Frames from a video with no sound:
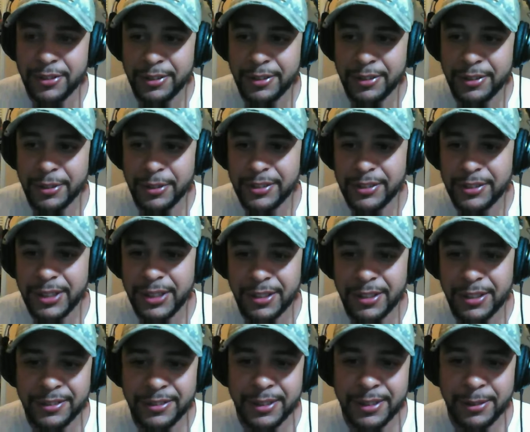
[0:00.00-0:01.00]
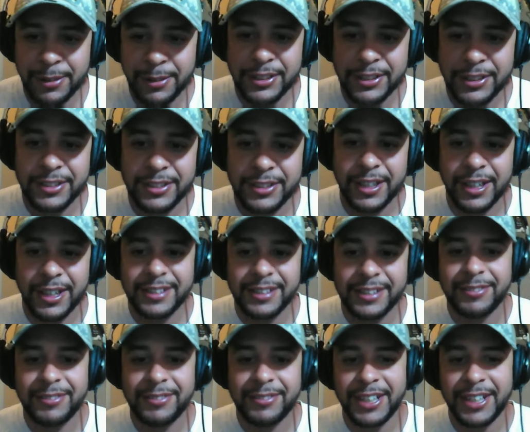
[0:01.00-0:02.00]
Lee was. You know, there was a size
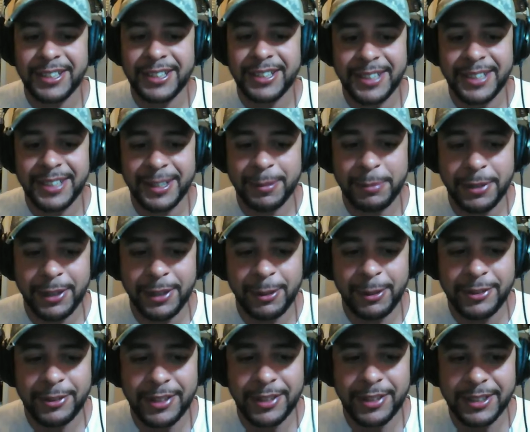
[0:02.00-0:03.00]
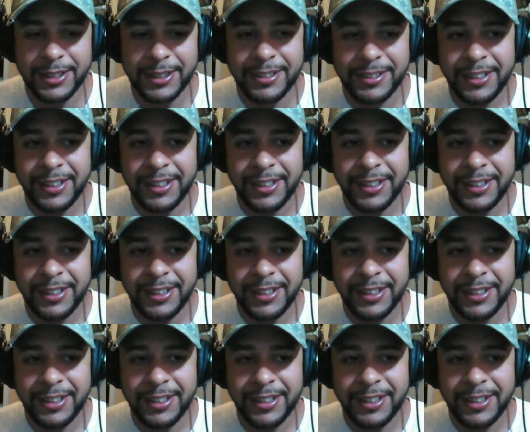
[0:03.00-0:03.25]
advantage there, but it was like